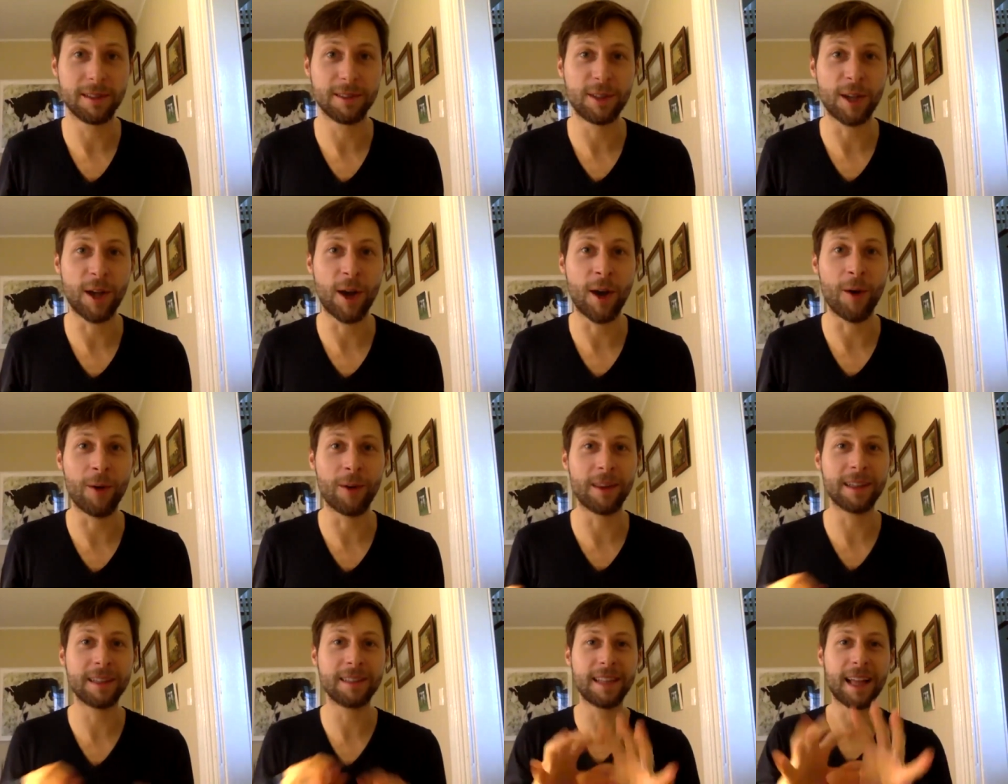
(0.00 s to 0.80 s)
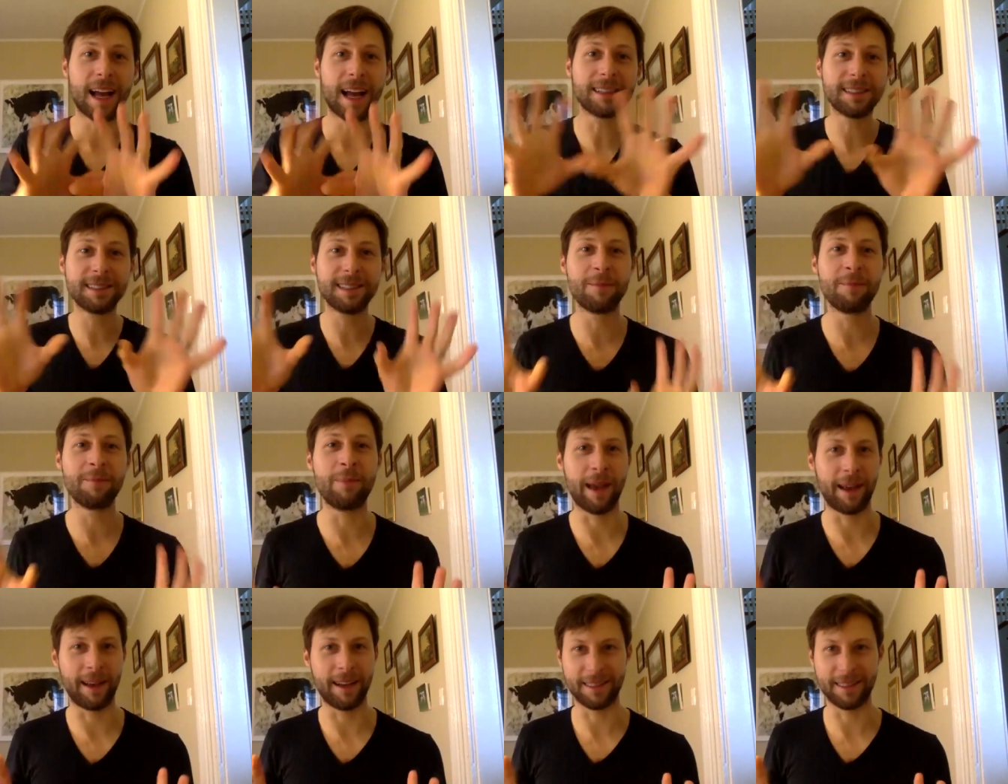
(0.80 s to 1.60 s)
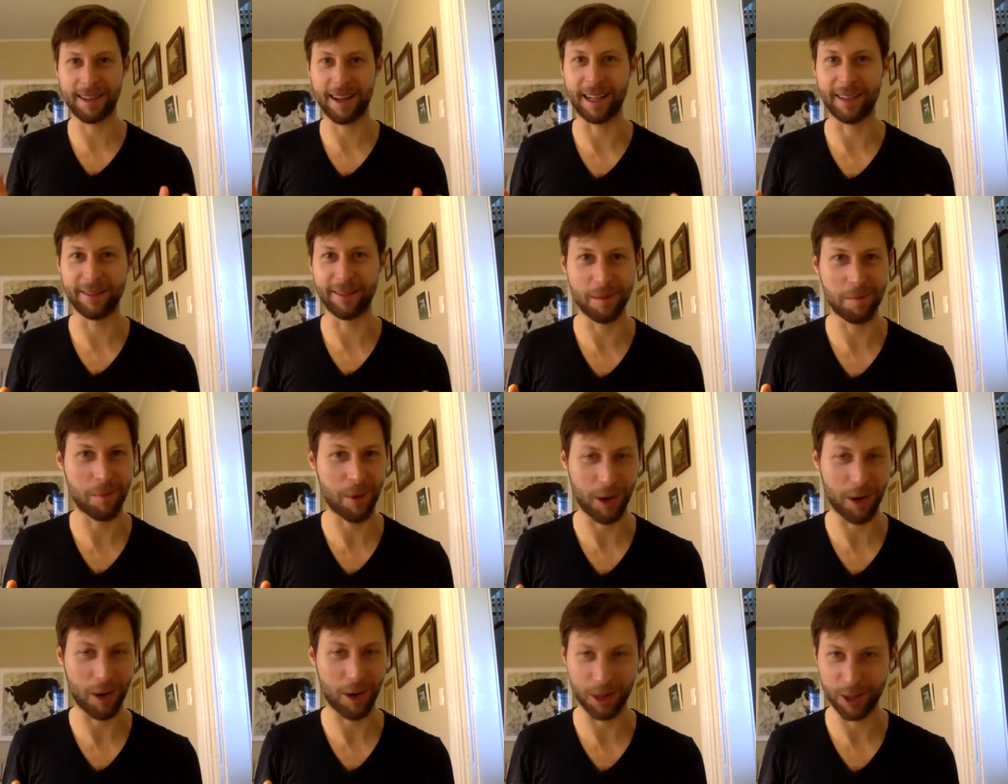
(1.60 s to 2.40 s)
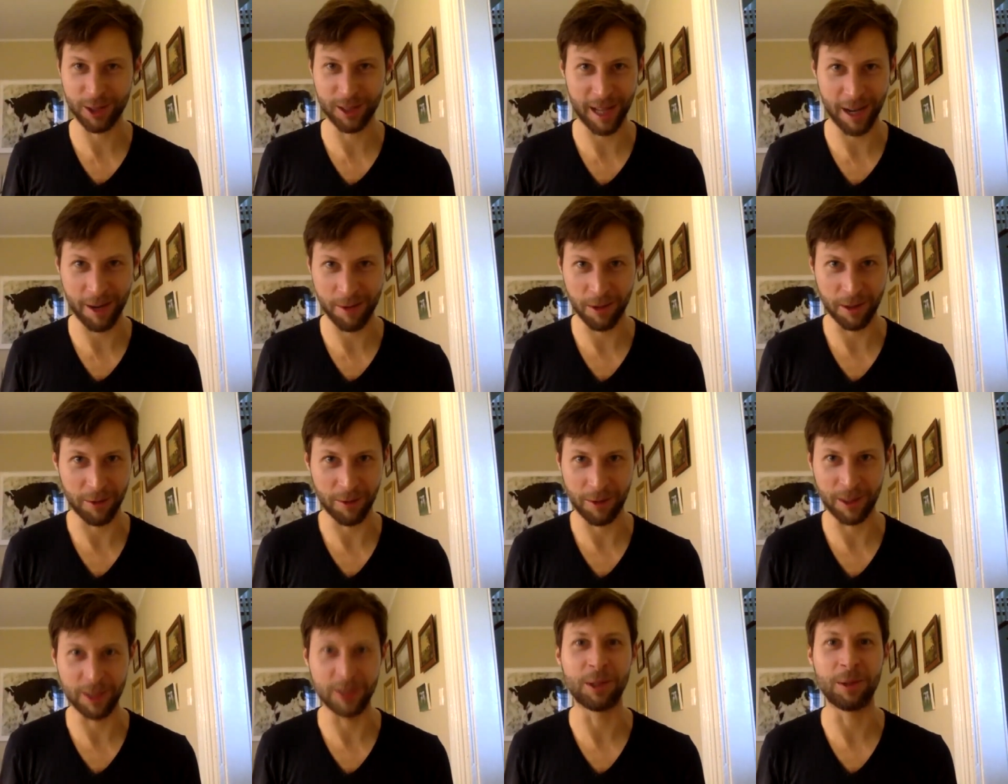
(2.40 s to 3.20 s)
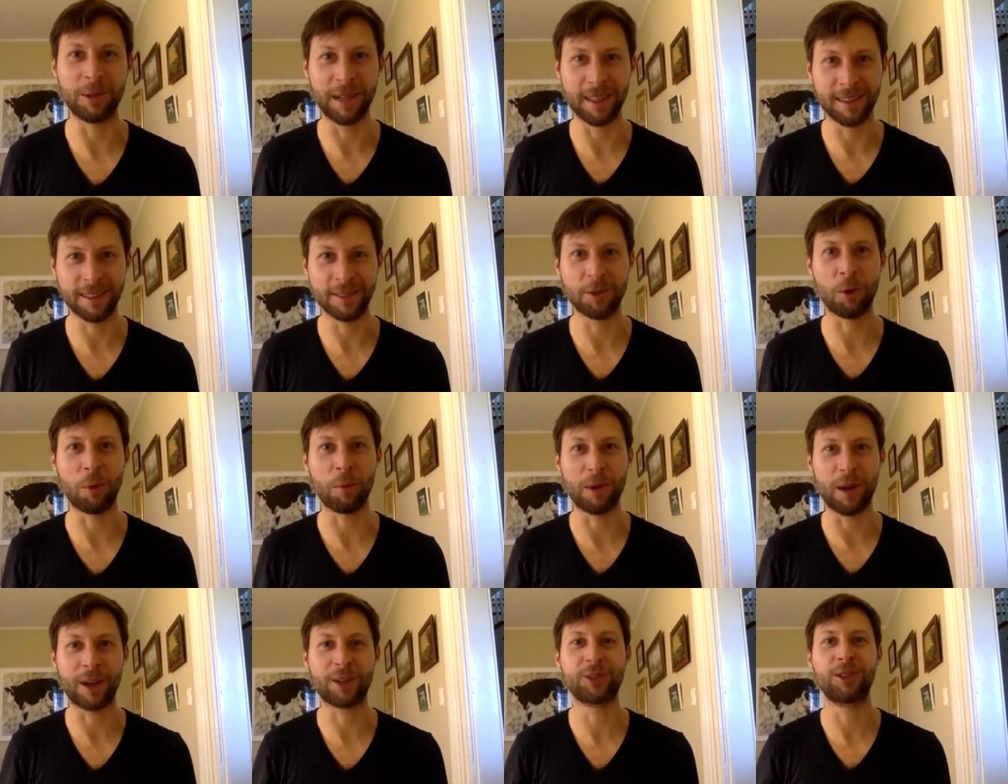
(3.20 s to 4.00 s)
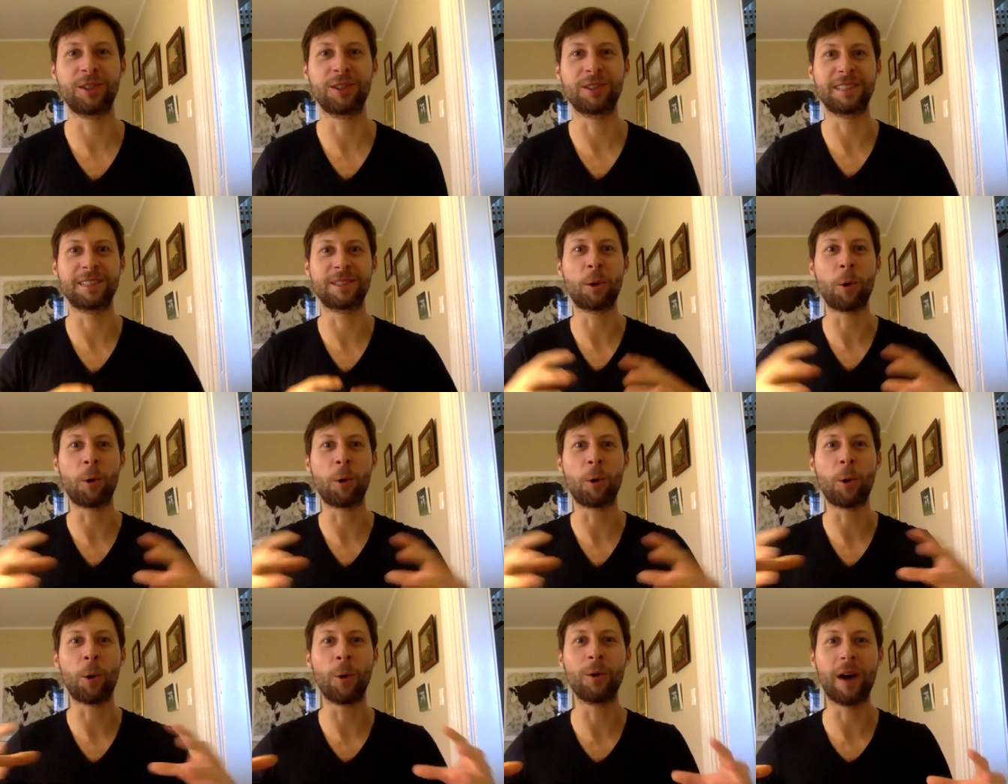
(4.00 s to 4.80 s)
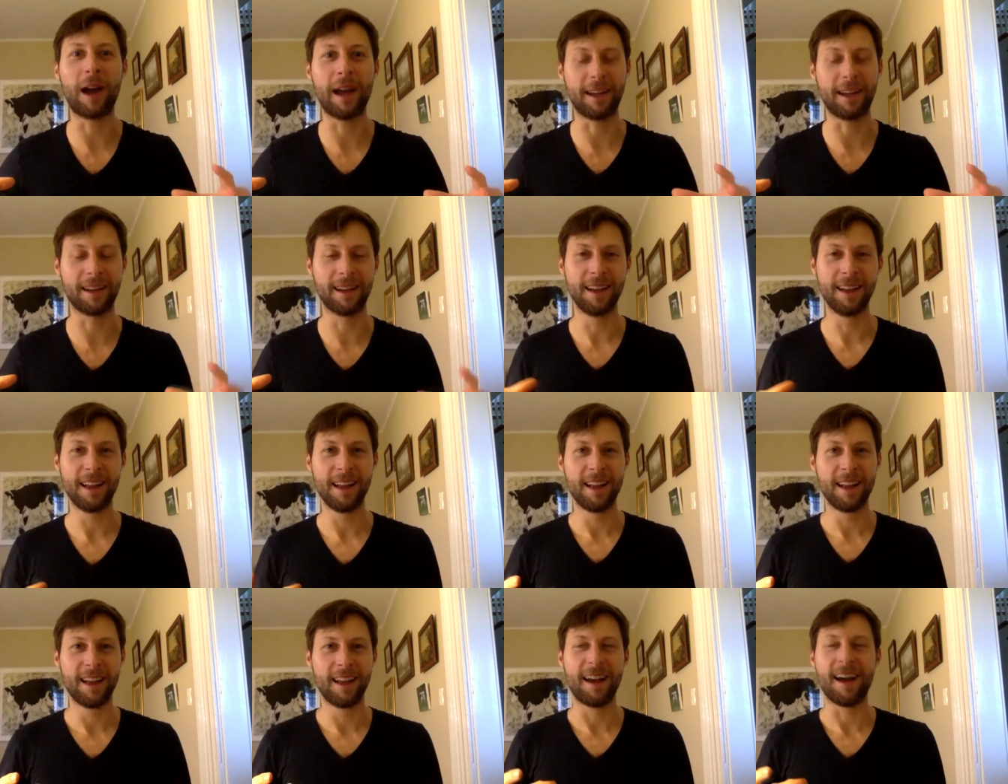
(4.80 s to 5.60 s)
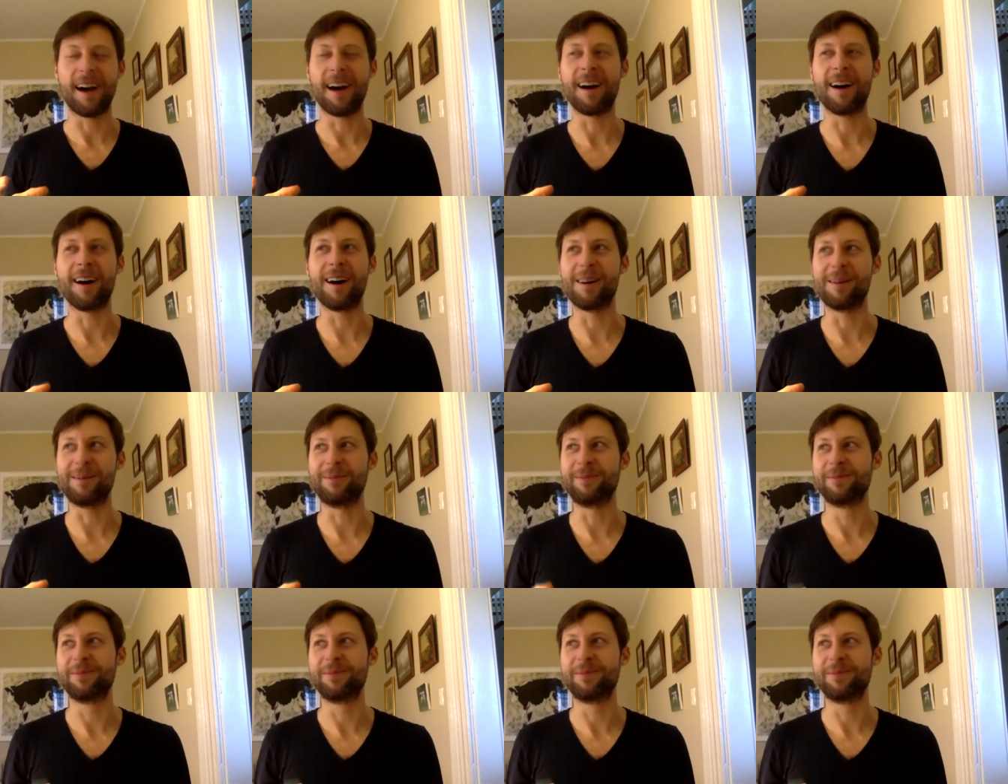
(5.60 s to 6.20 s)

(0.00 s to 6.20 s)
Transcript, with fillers: So this that's the biggest kind of departure that we're we're doing in this whole production is this whole like, um,